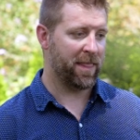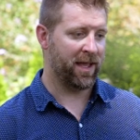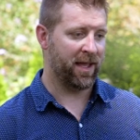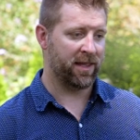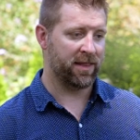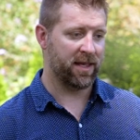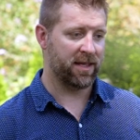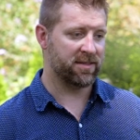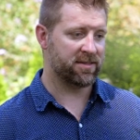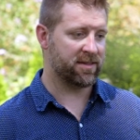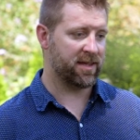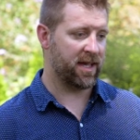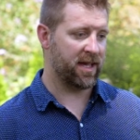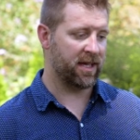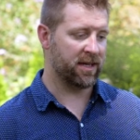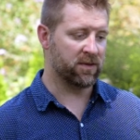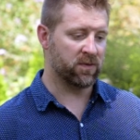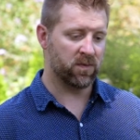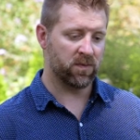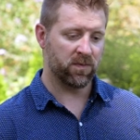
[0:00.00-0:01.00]
and they
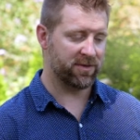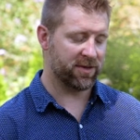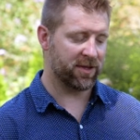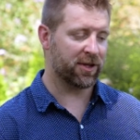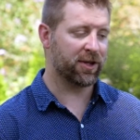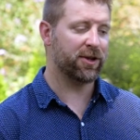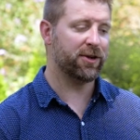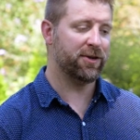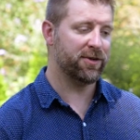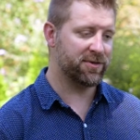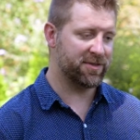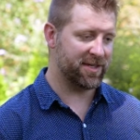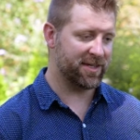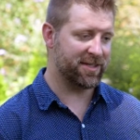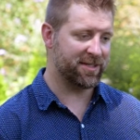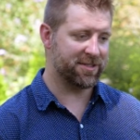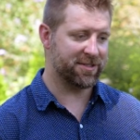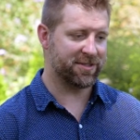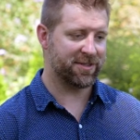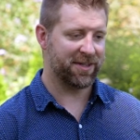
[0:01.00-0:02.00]
said, The good news
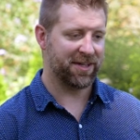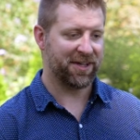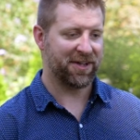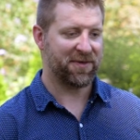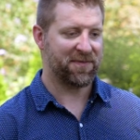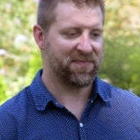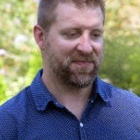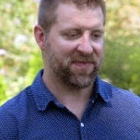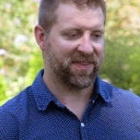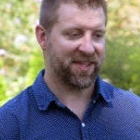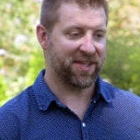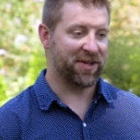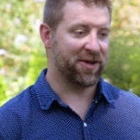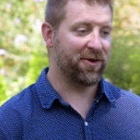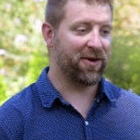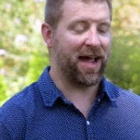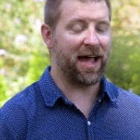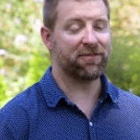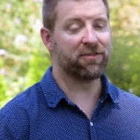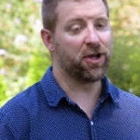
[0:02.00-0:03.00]
is you
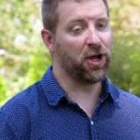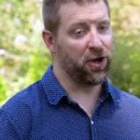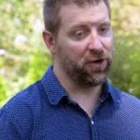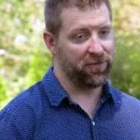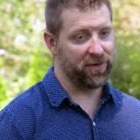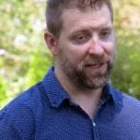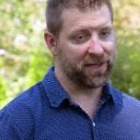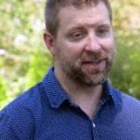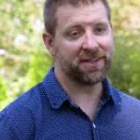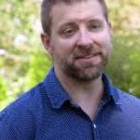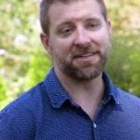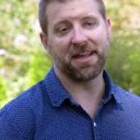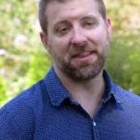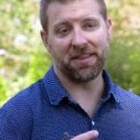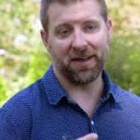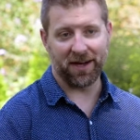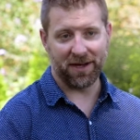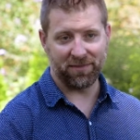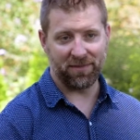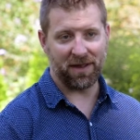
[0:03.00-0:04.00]
don't have COVID because I
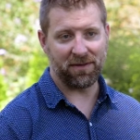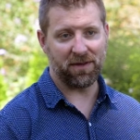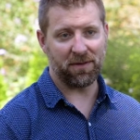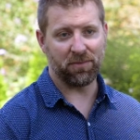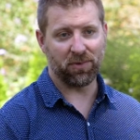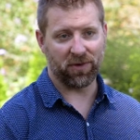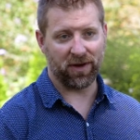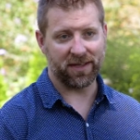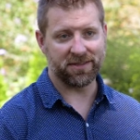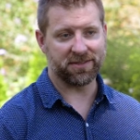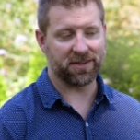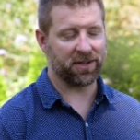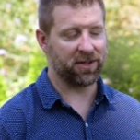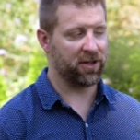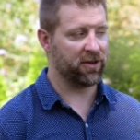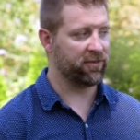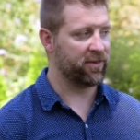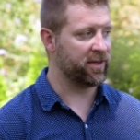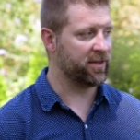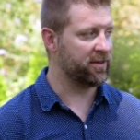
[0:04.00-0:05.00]
thought it may be a progressive
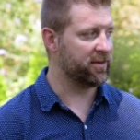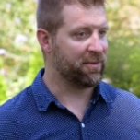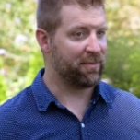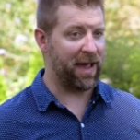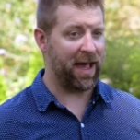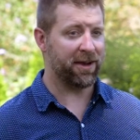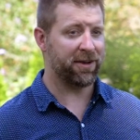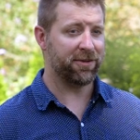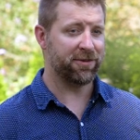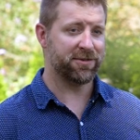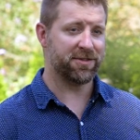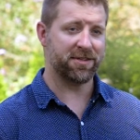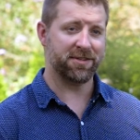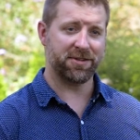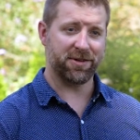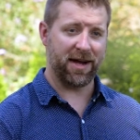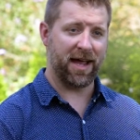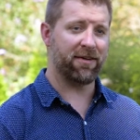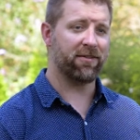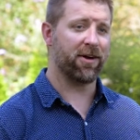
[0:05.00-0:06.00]
COVID. bad news
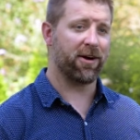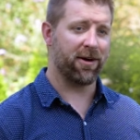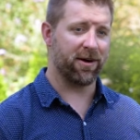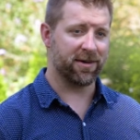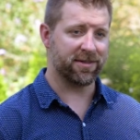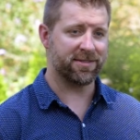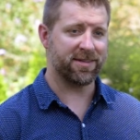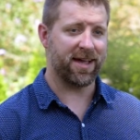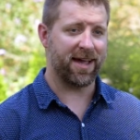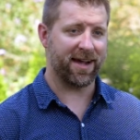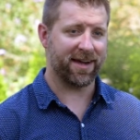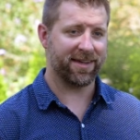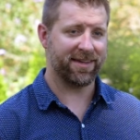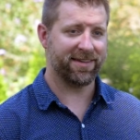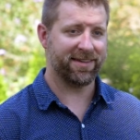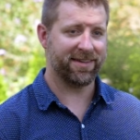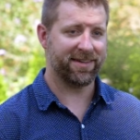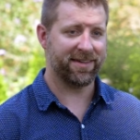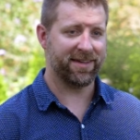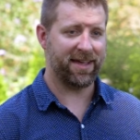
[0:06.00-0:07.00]
is you're having a heart attack.
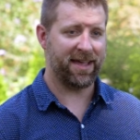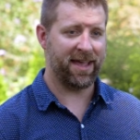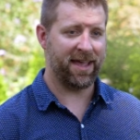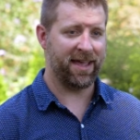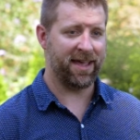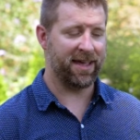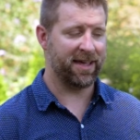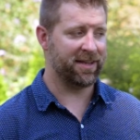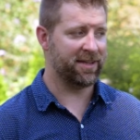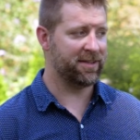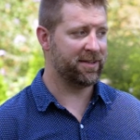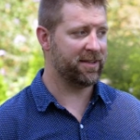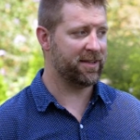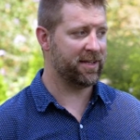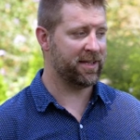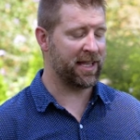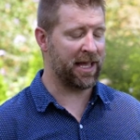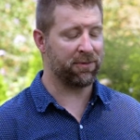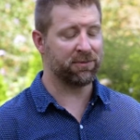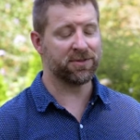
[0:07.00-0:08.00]
And
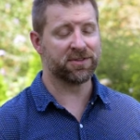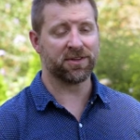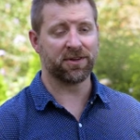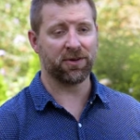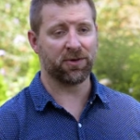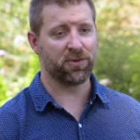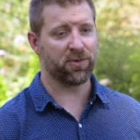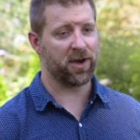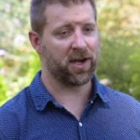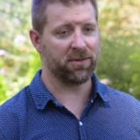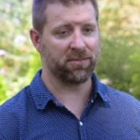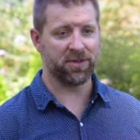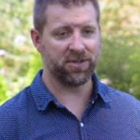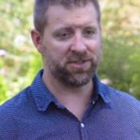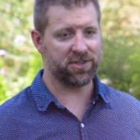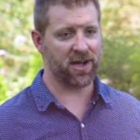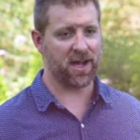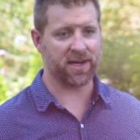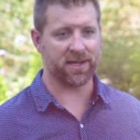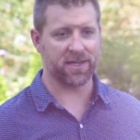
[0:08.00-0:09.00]
that was incredibly
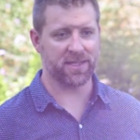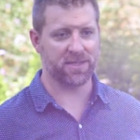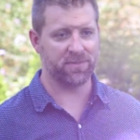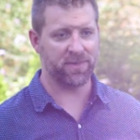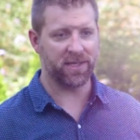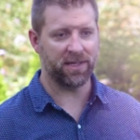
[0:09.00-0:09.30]
shocking to